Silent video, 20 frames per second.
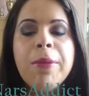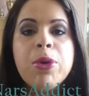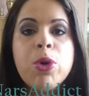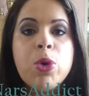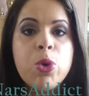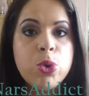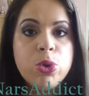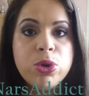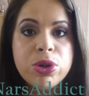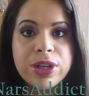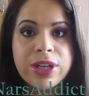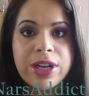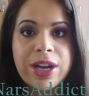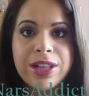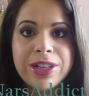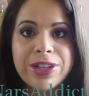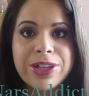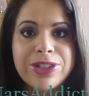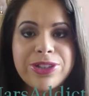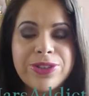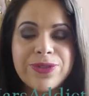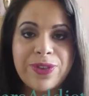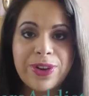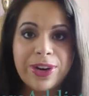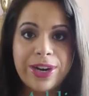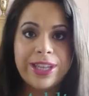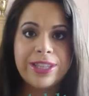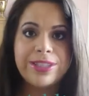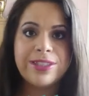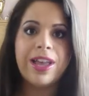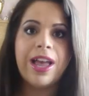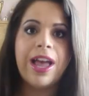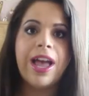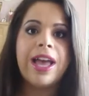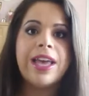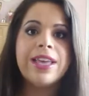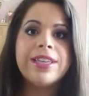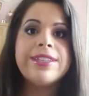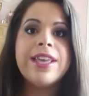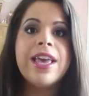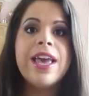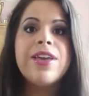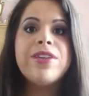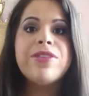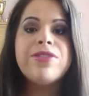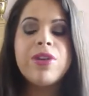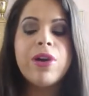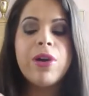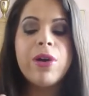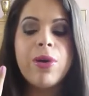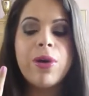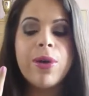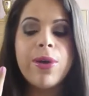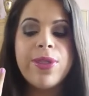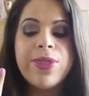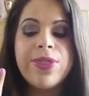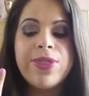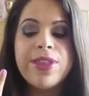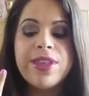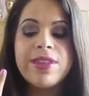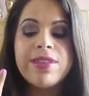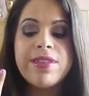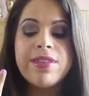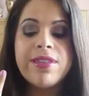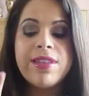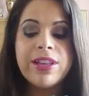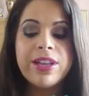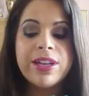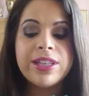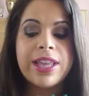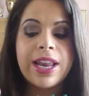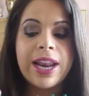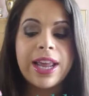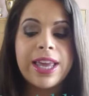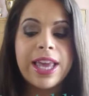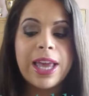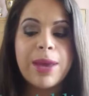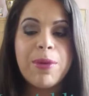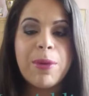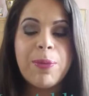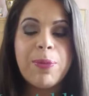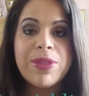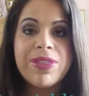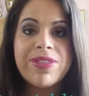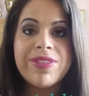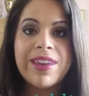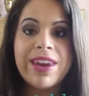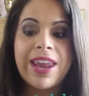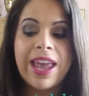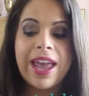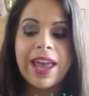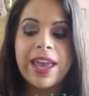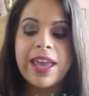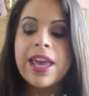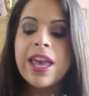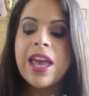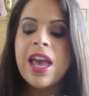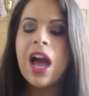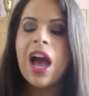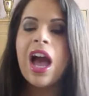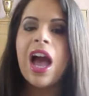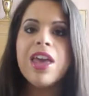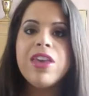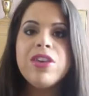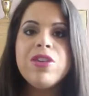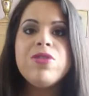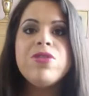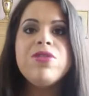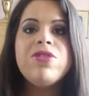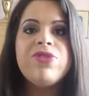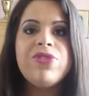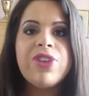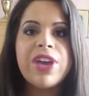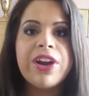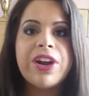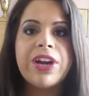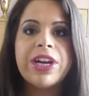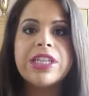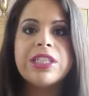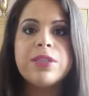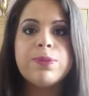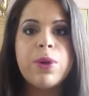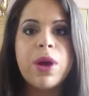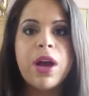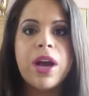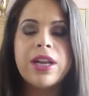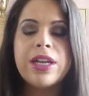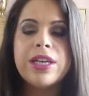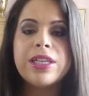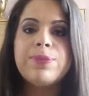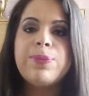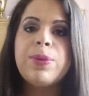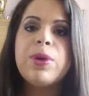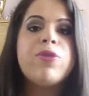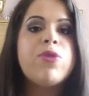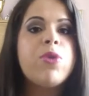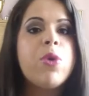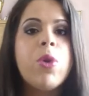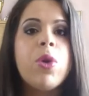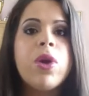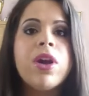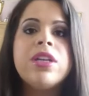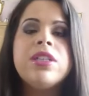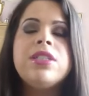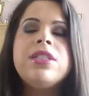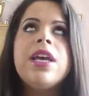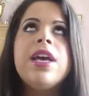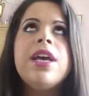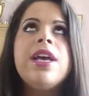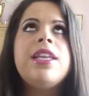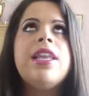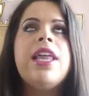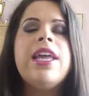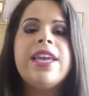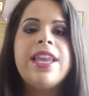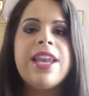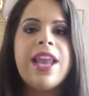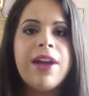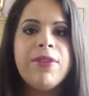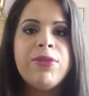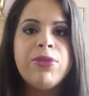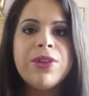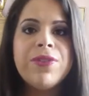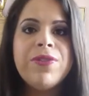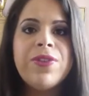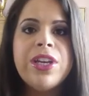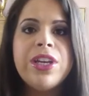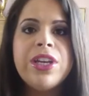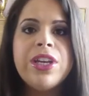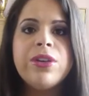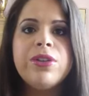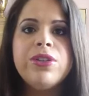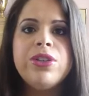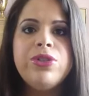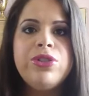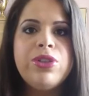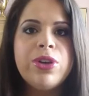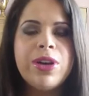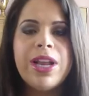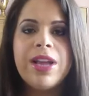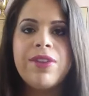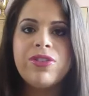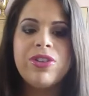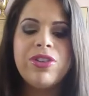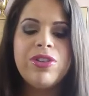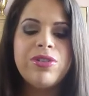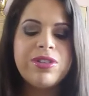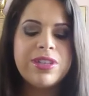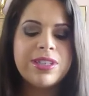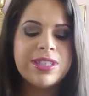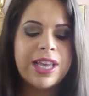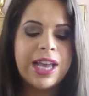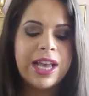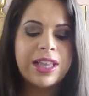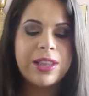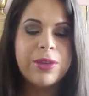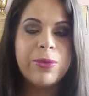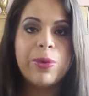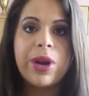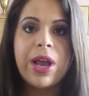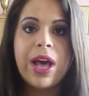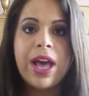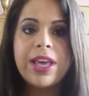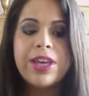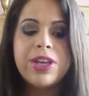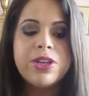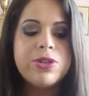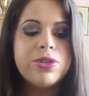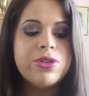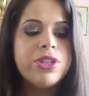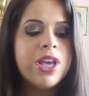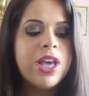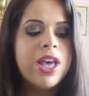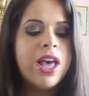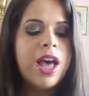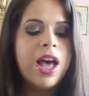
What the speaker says: cooler colors for Hazel eyes. So this is the look that I came up with today. I used various products, but of course, like in every video, you don't have to use exactly what I use.